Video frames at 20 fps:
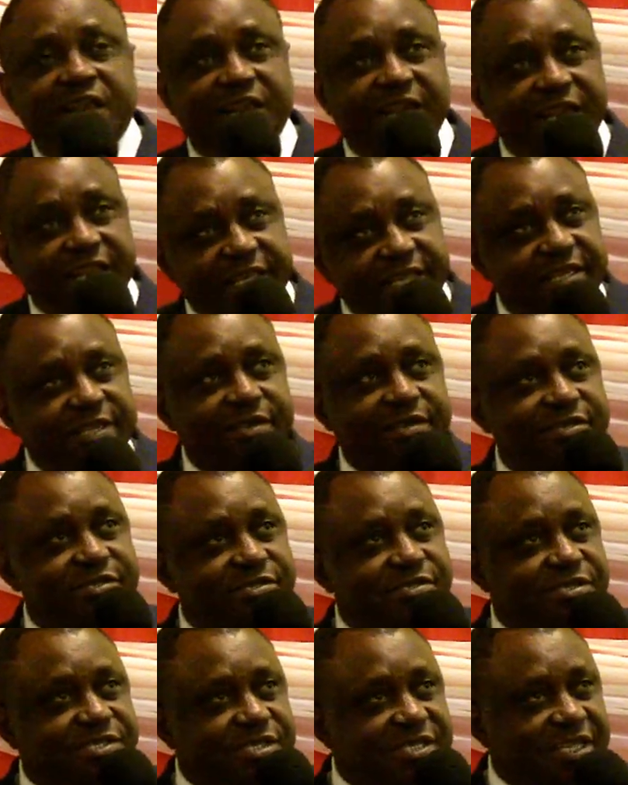
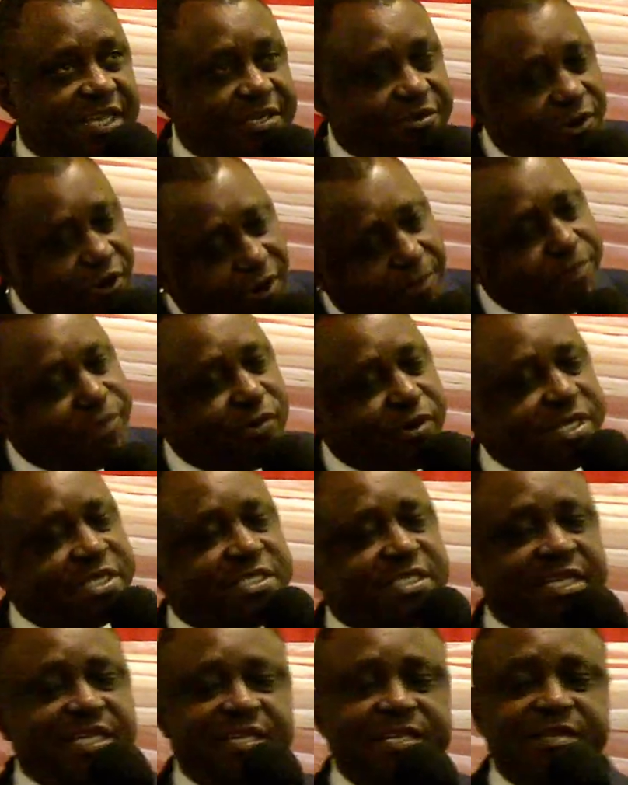leaders that
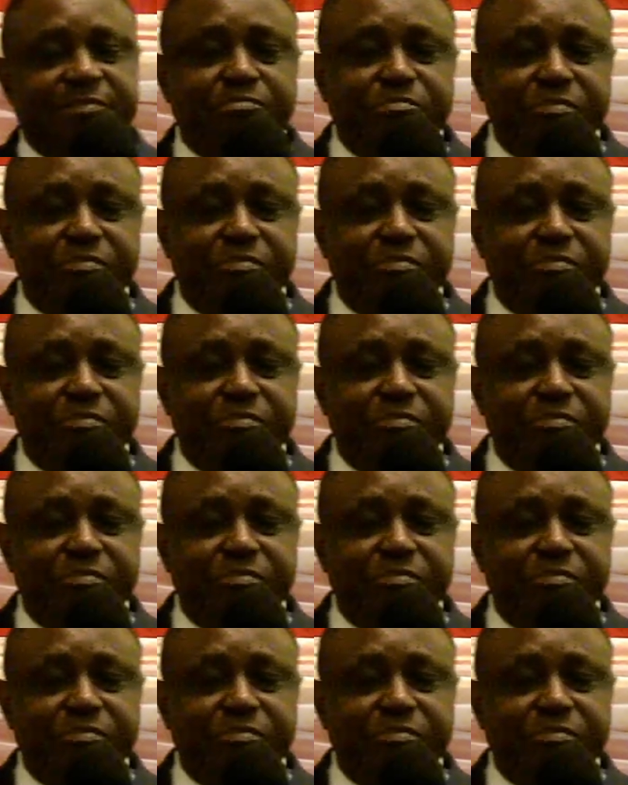operates in the